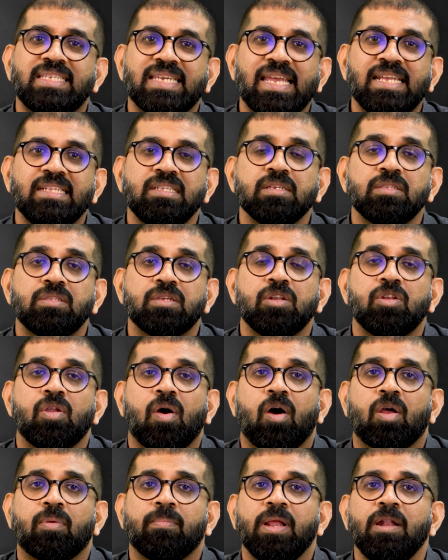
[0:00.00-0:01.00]
changes in
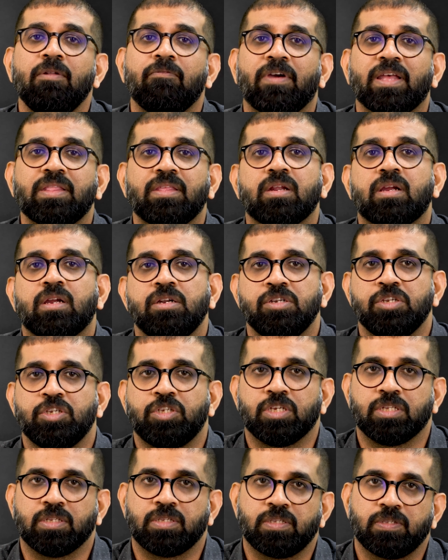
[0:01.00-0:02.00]
normal weather
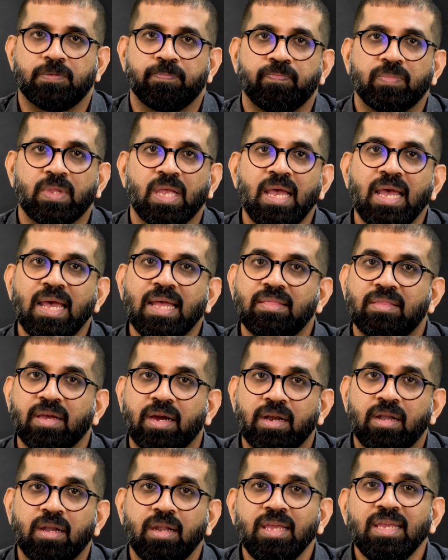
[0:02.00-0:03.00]
conditions.
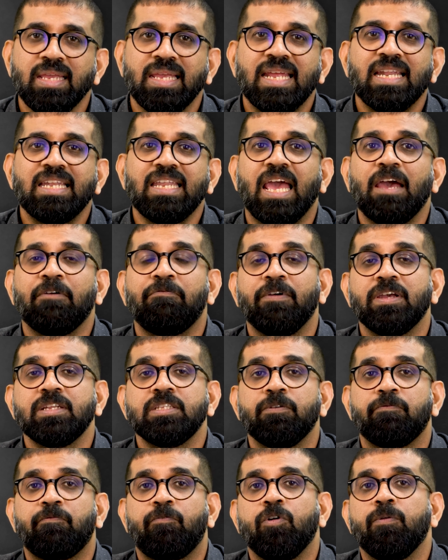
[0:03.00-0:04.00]
Thirdly, it
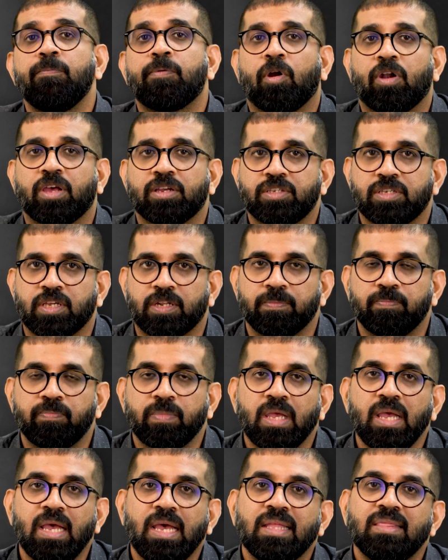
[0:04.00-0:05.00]
affects food production.
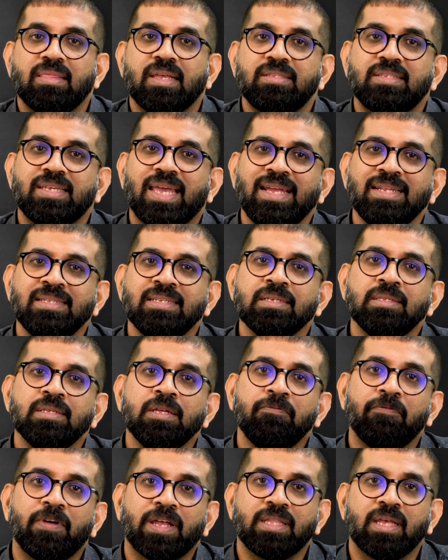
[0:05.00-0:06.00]
The changes
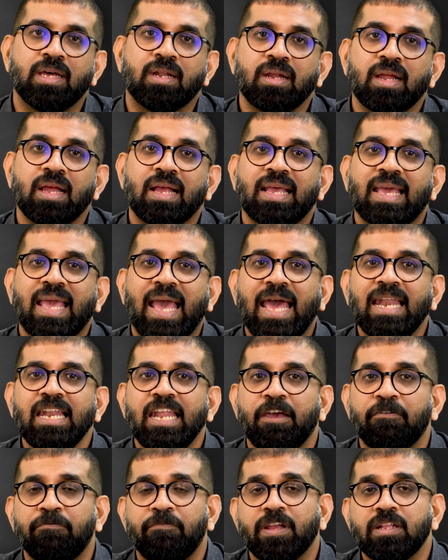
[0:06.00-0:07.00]
in weather can
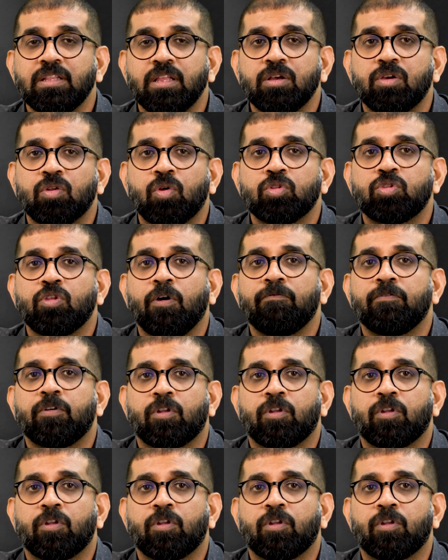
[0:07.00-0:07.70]
affect the growth of